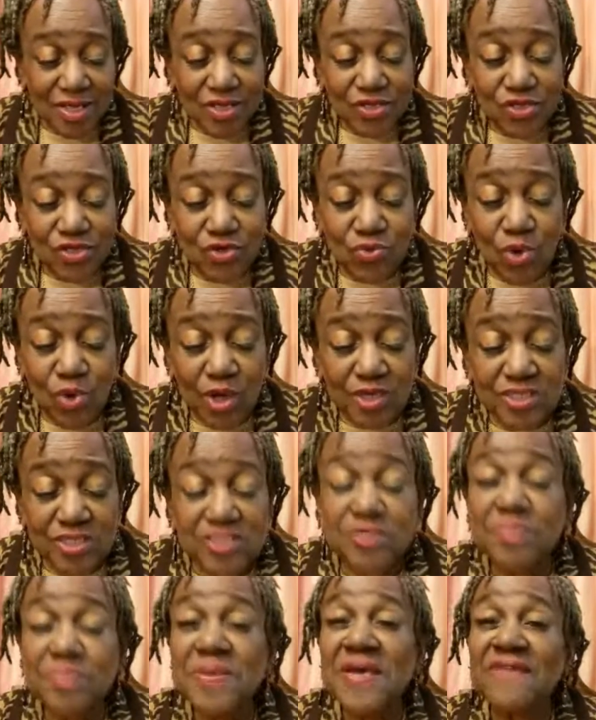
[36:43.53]
You want to
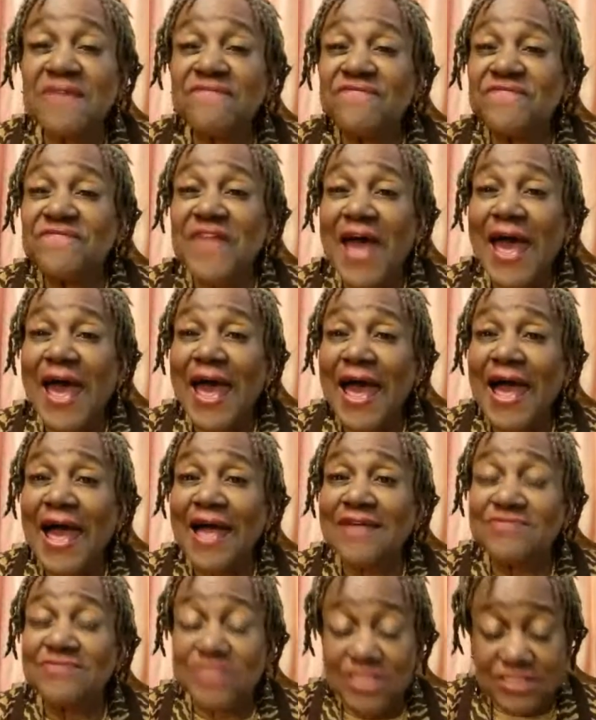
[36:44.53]
spend
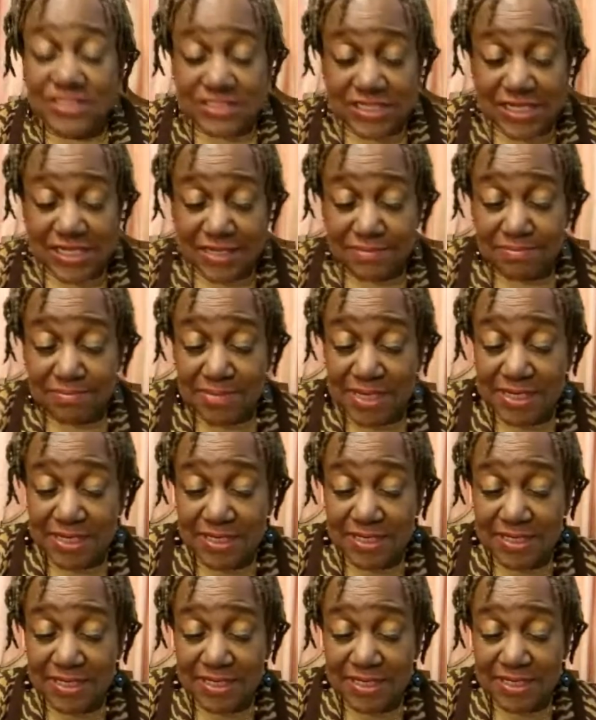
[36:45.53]
5 to 10
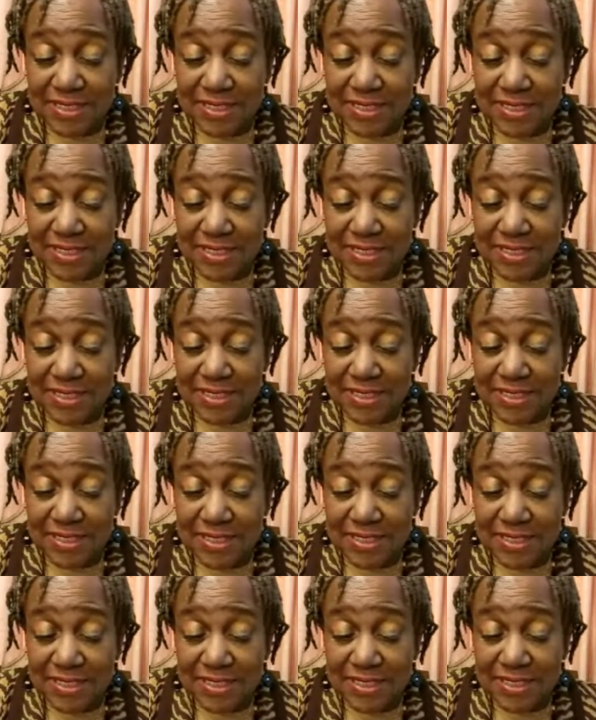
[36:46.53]
minutes
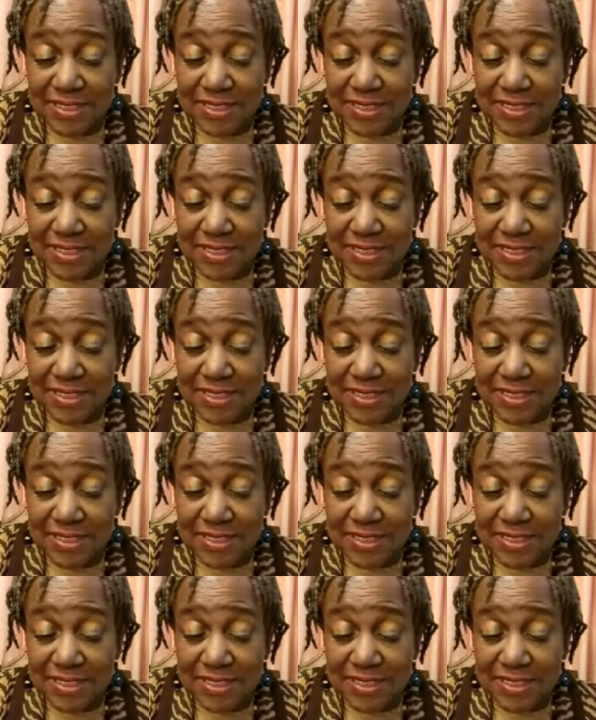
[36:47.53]
daily